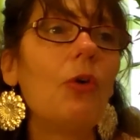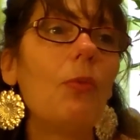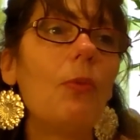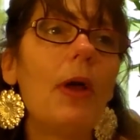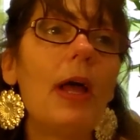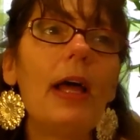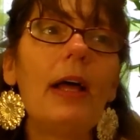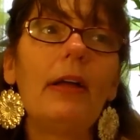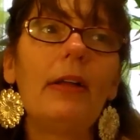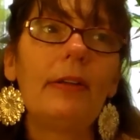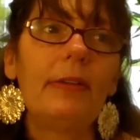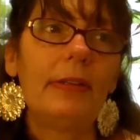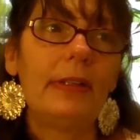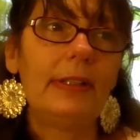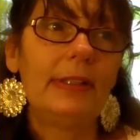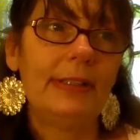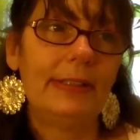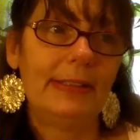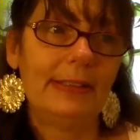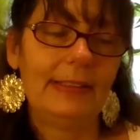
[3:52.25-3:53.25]
Well,
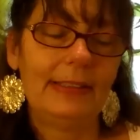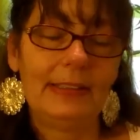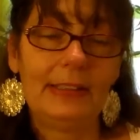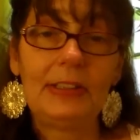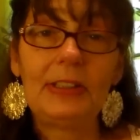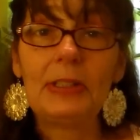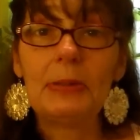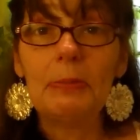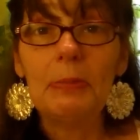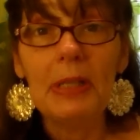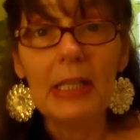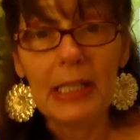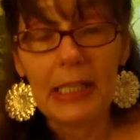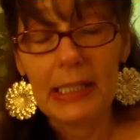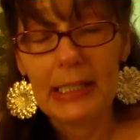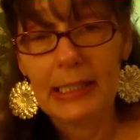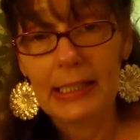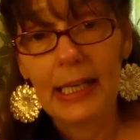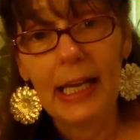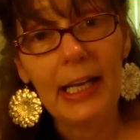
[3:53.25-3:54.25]
to
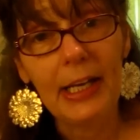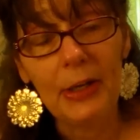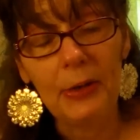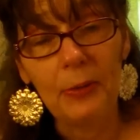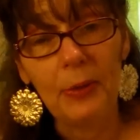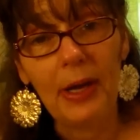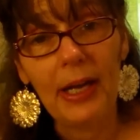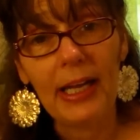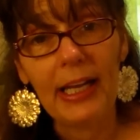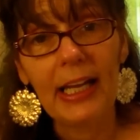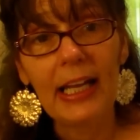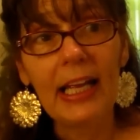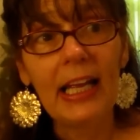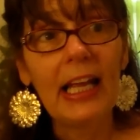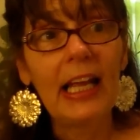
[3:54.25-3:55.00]
me, anyway,